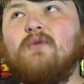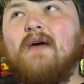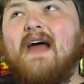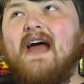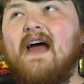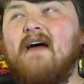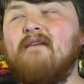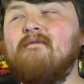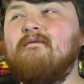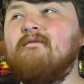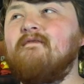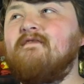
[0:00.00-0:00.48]

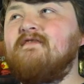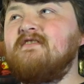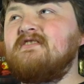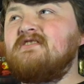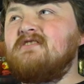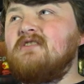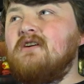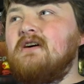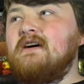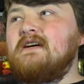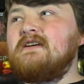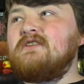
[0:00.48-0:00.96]

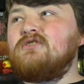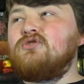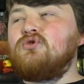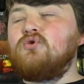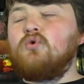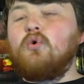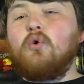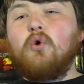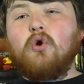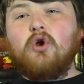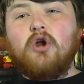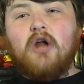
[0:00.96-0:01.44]
emphasize
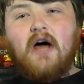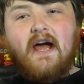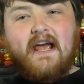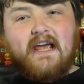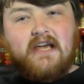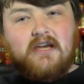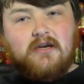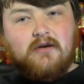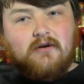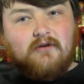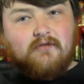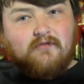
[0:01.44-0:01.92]
your
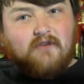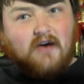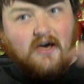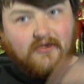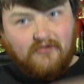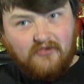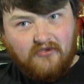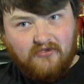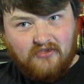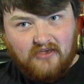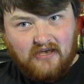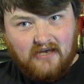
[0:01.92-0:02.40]
like of
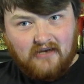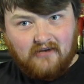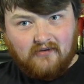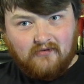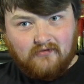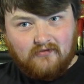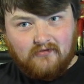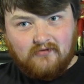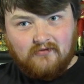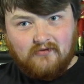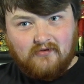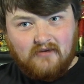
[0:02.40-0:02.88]
other
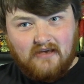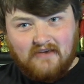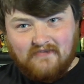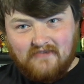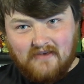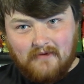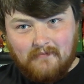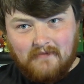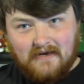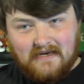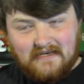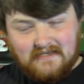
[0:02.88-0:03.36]
things, if
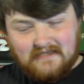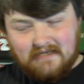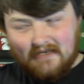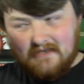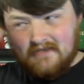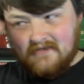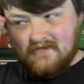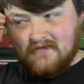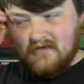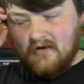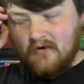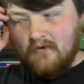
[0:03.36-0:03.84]
that makes
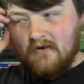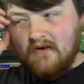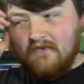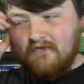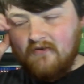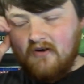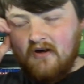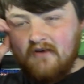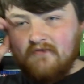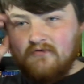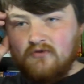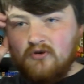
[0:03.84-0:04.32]
sense. So
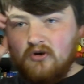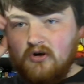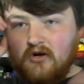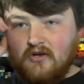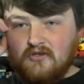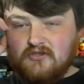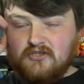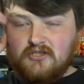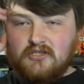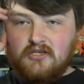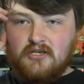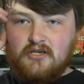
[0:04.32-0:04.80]
if I've
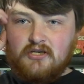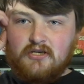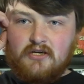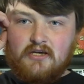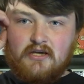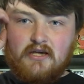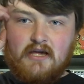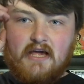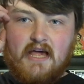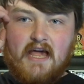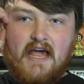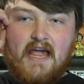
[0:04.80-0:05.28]
got
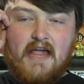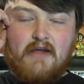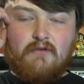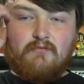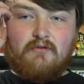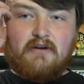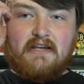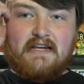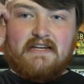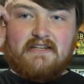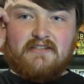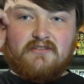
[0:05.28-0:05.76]
a
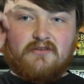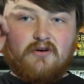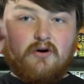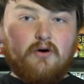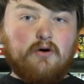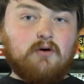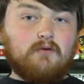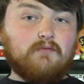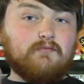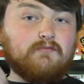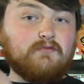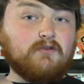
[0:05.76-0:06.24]
release
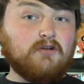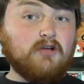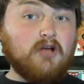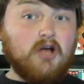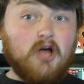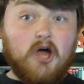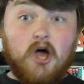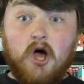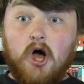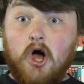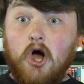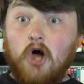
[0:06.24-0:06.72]
of
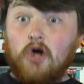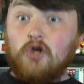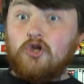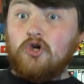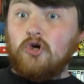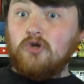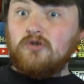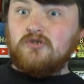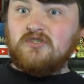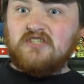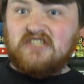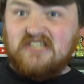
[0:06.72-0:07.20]
a
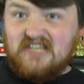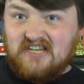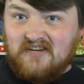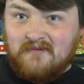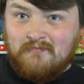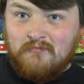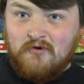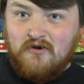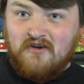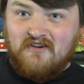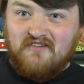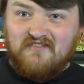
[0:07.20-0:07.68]

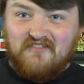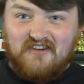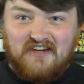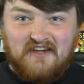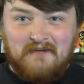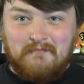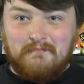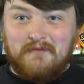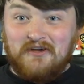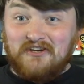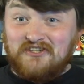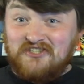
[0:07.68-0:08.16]
Godzilla
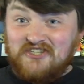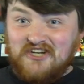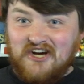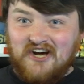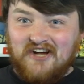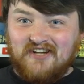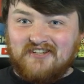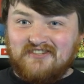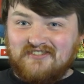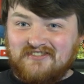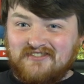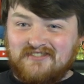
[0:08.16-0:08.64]
movie,
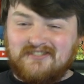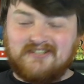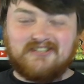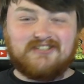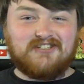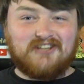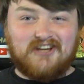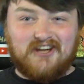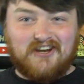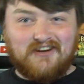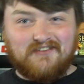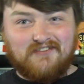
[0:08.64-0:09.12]
perchance,
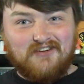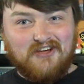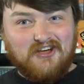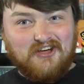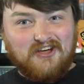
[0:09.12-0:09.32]
just to kind of